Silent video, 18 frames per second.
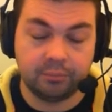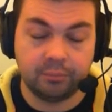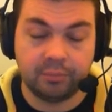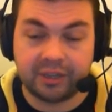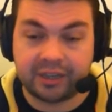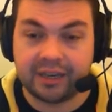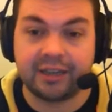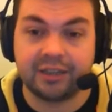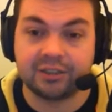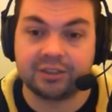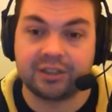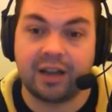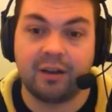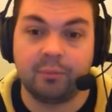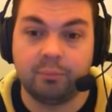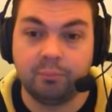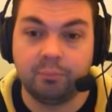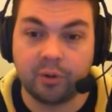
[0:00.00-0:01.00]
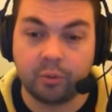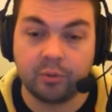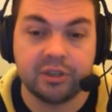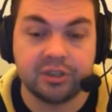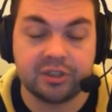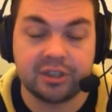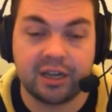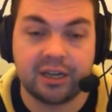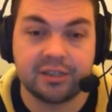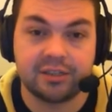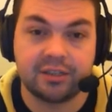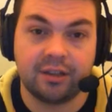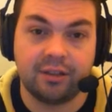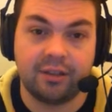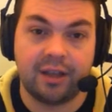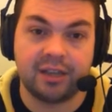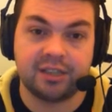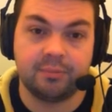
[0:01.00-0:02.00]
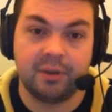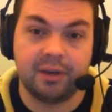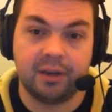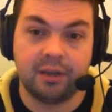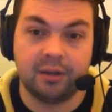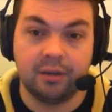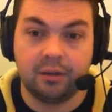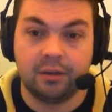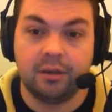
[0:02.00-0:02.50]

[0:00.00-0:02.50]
McGregor's got a brilliant chance in the last minute,